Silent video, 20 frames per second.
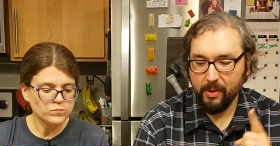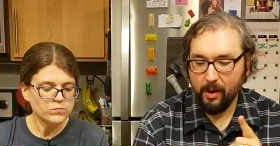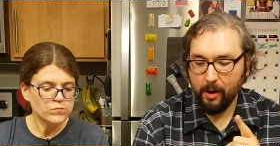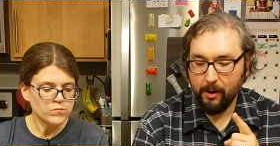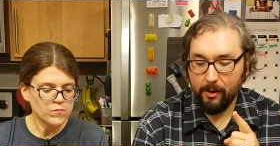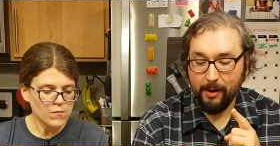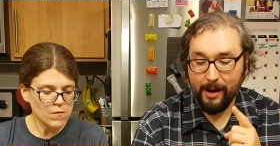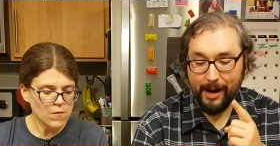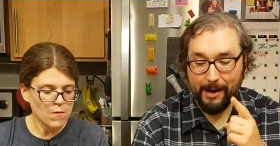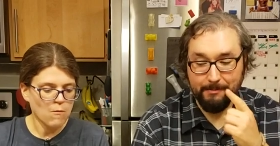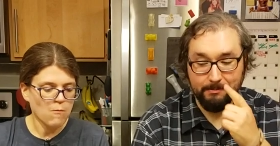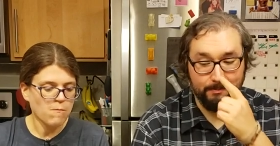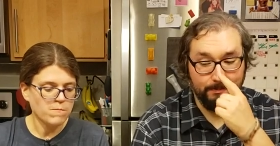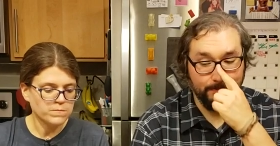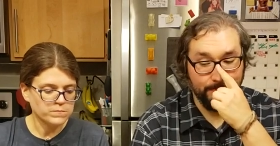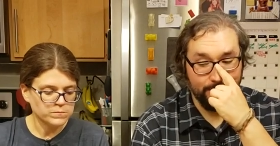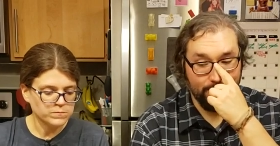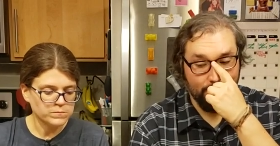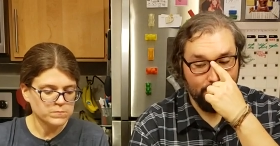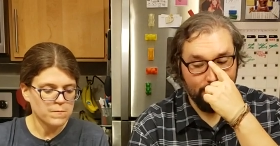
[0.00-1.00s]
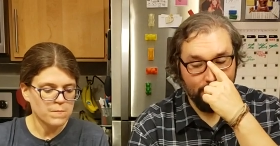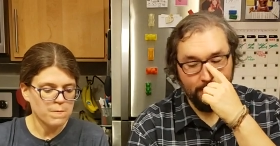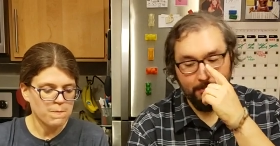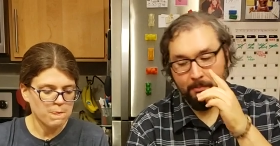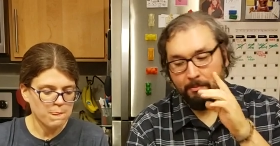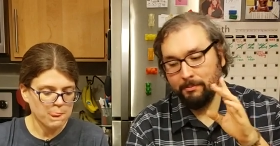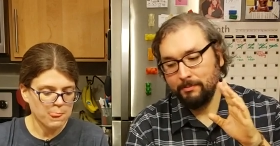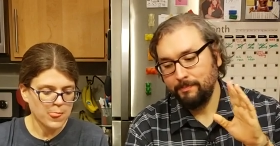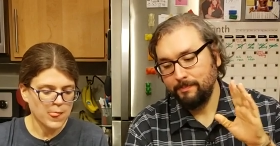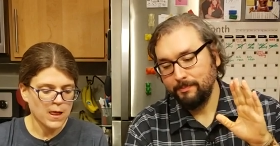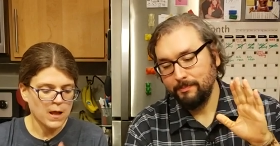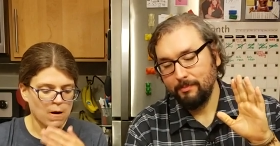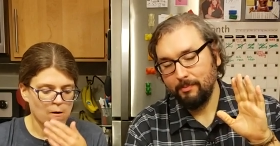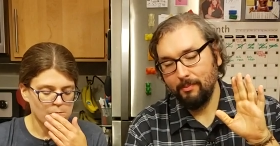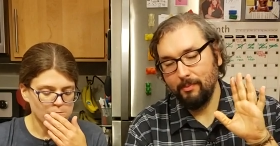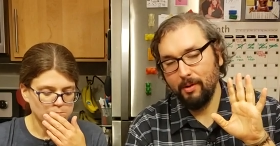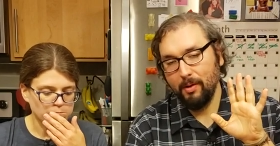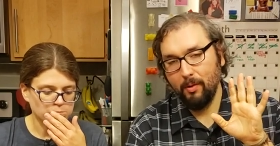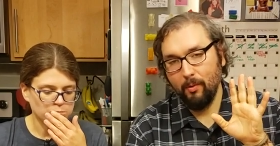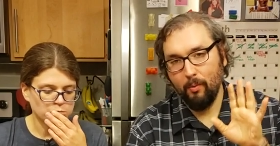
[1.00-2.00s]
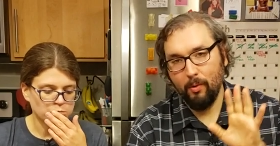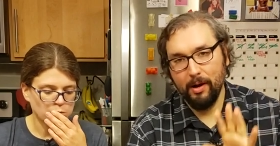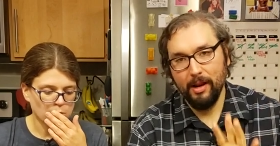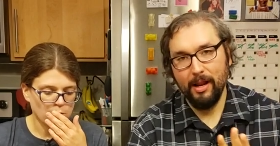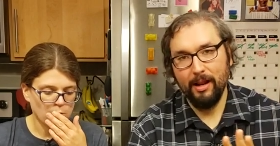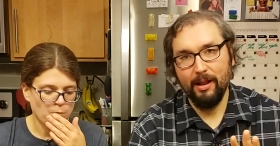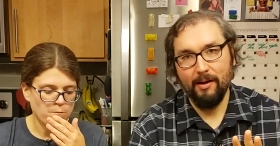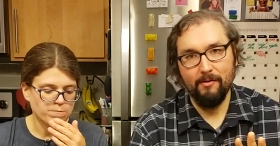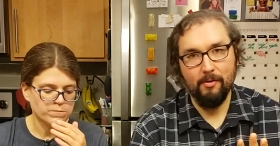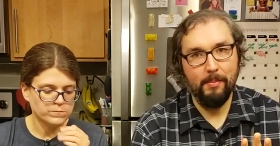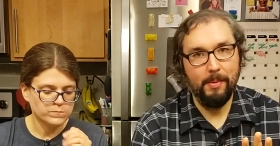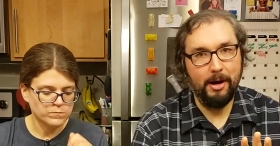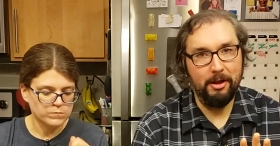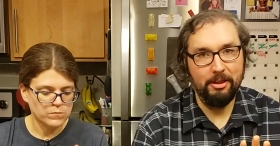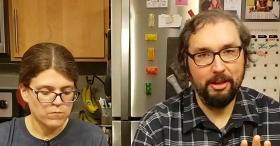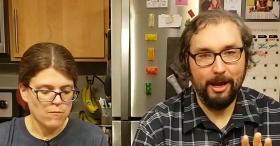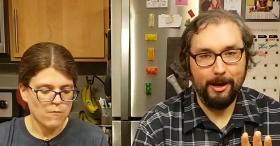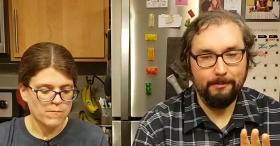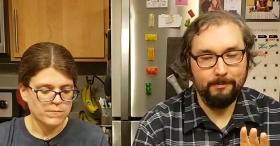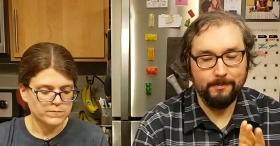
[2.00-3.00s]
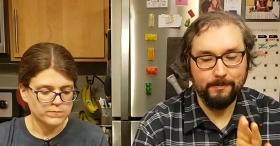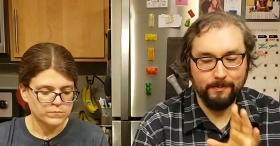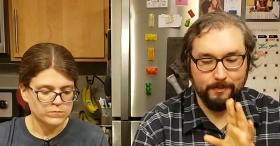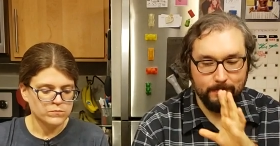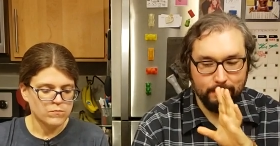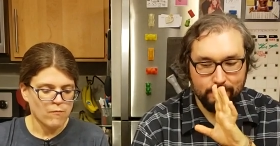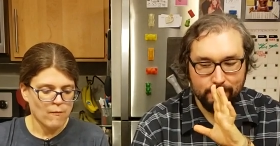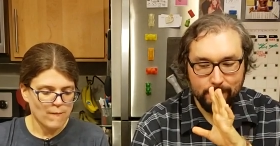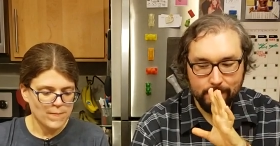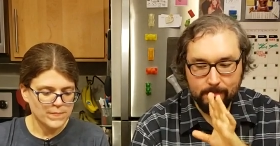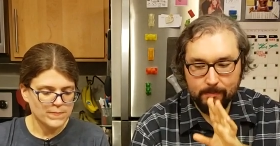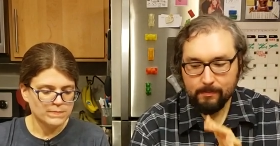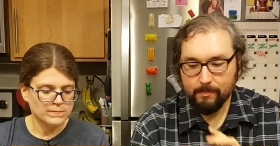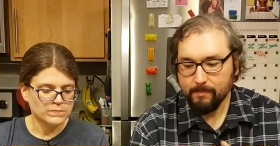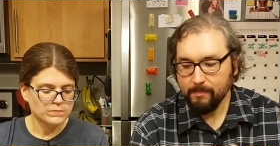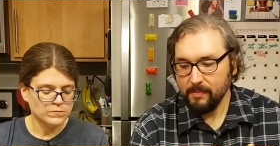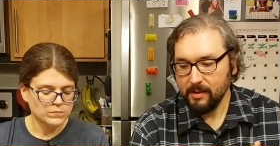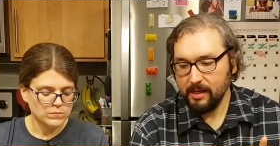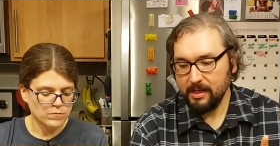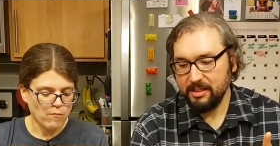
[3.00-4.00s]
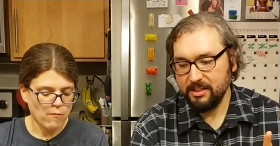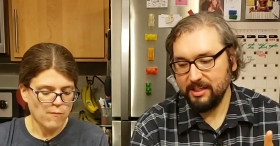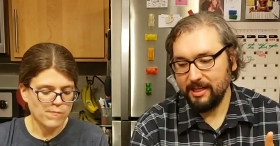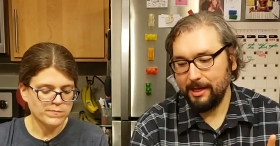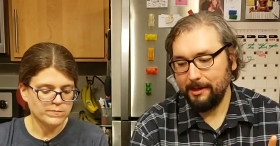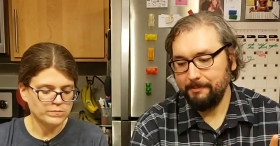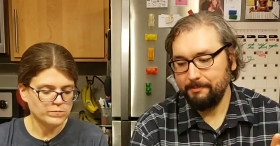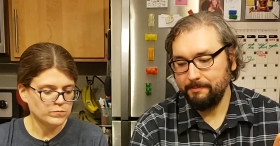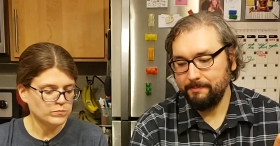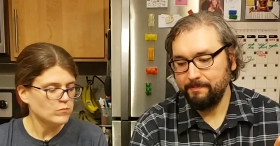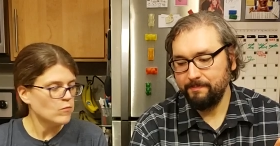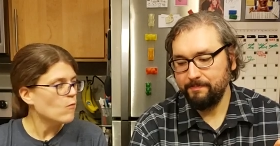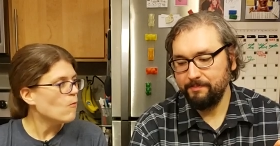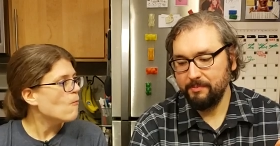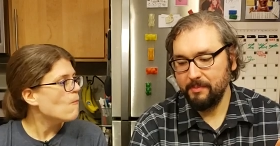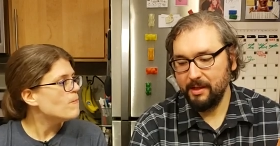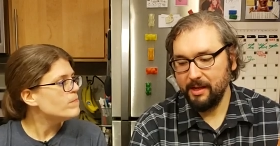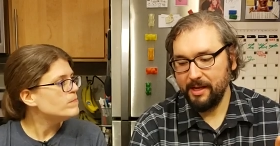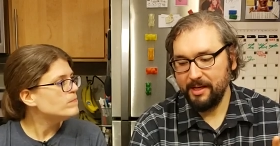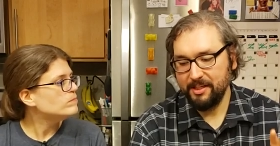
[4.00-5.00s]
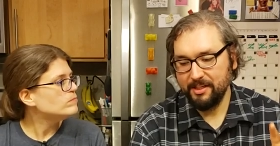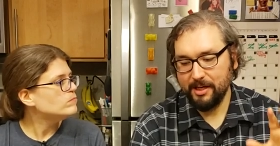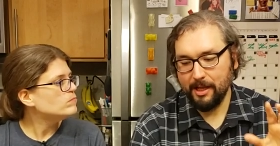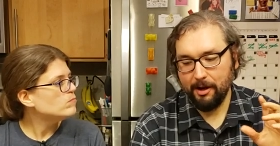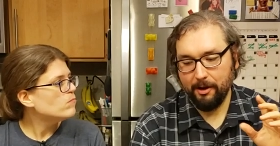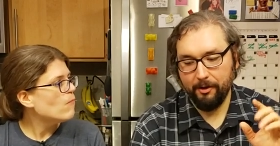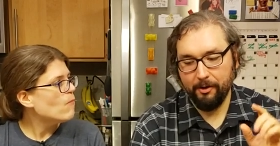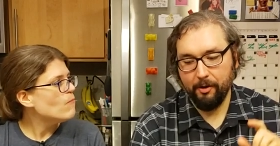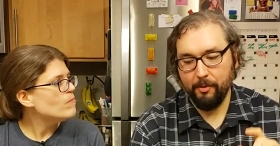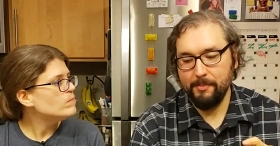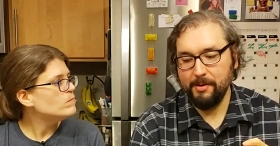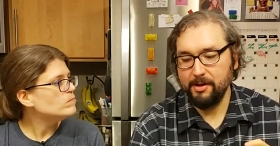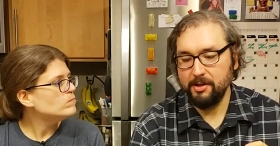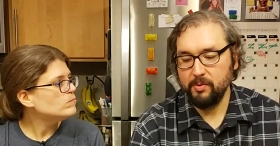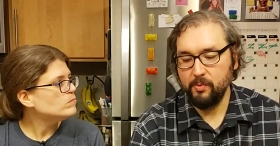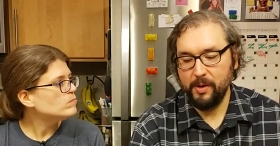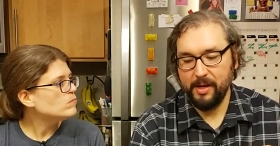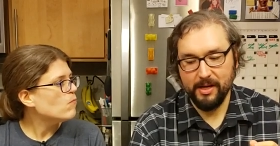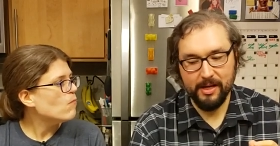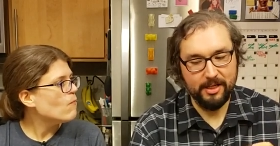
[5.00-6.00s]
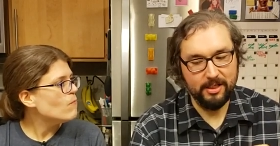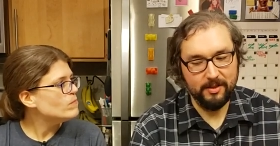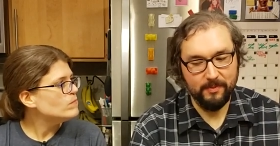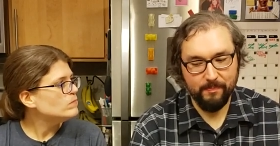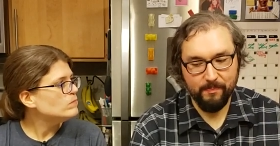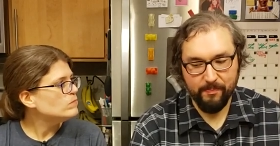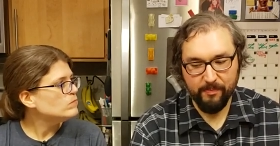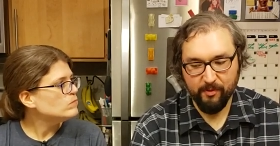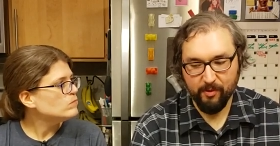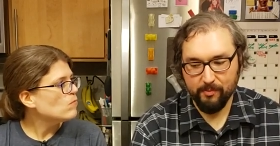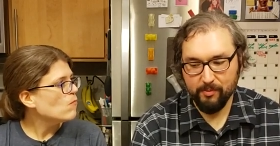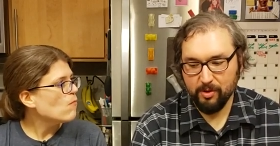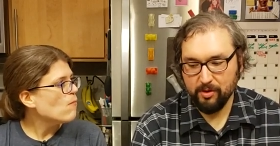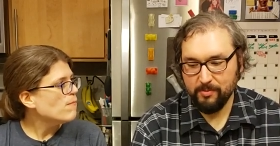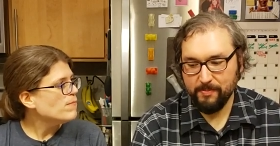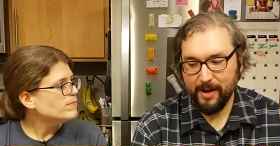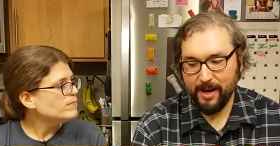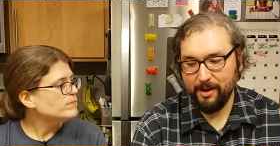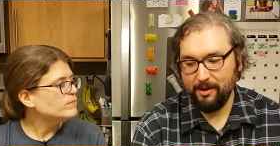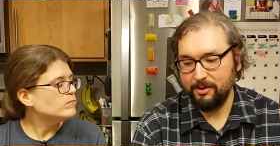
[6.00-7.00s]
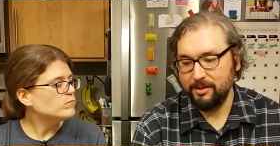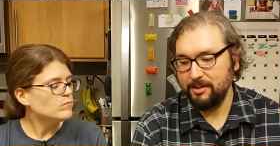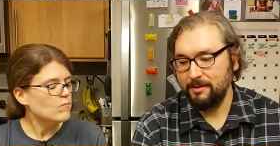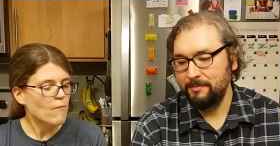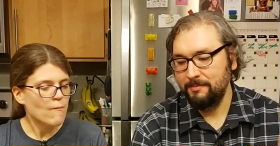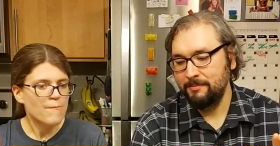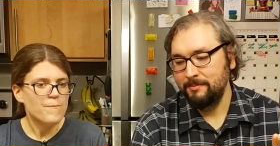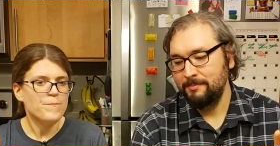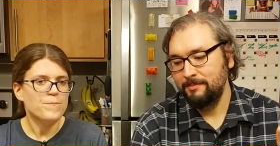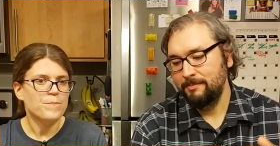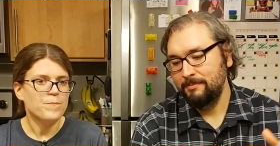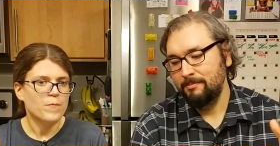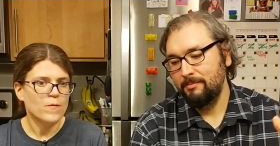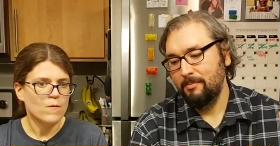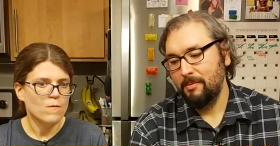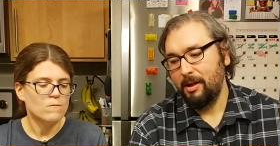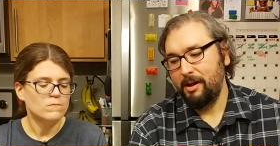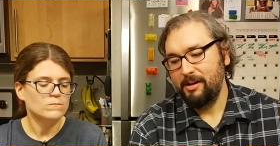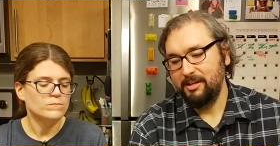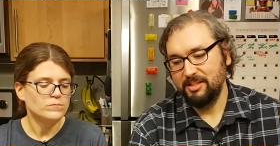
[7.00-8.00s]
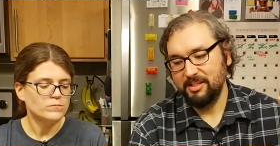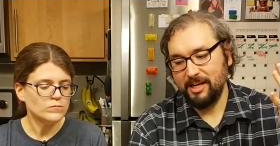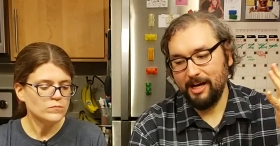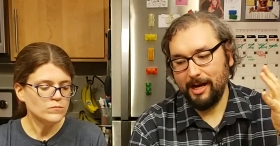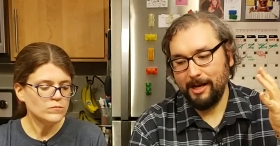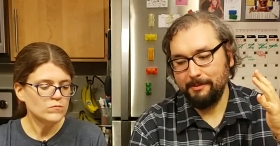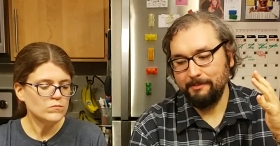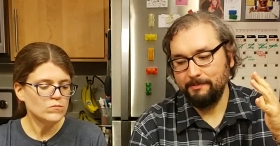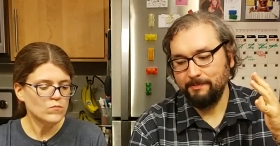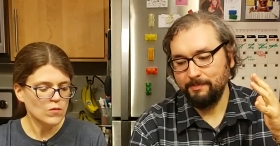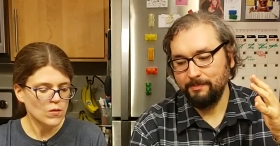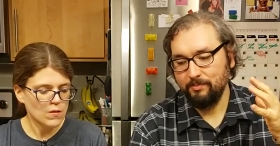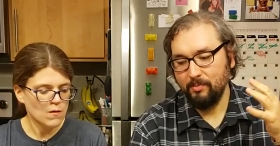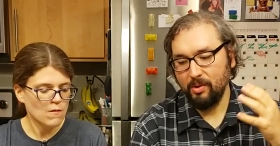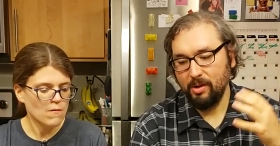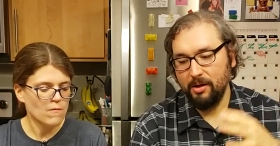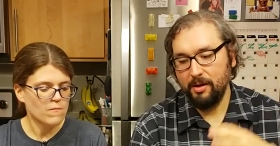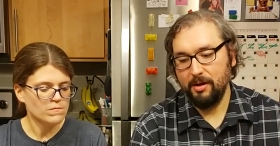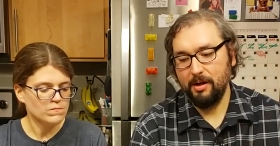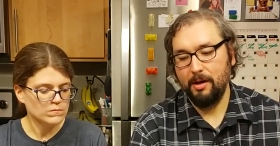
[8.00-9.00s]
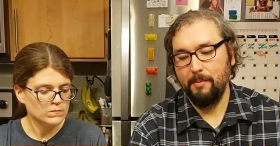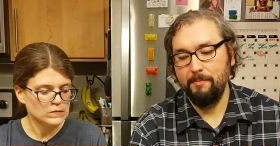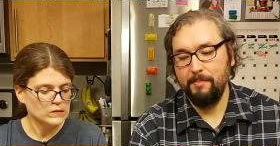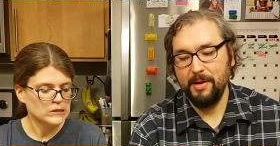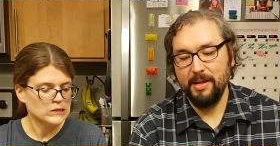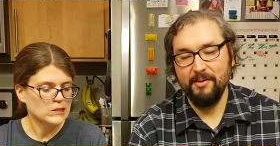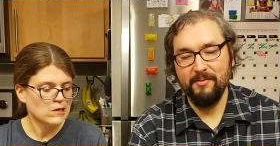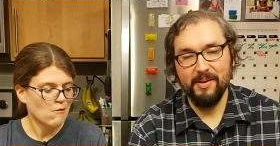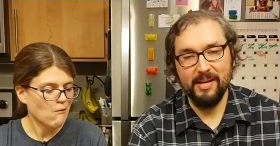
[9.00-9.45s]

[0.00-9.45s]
Speaker 1: All right, what I love about that is that It's got a little bit of sweetness from the tomatoes. It's got a bit of